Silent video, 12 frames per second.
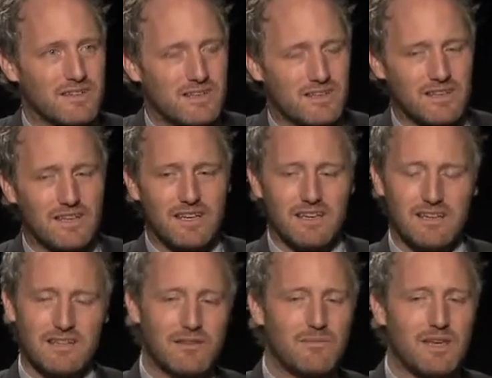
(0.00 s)
And it
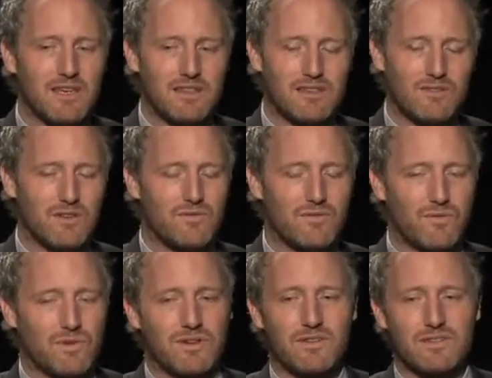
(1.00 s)
didn't make grief
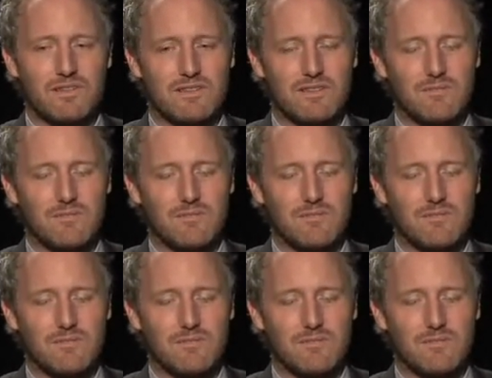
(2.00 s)
worse.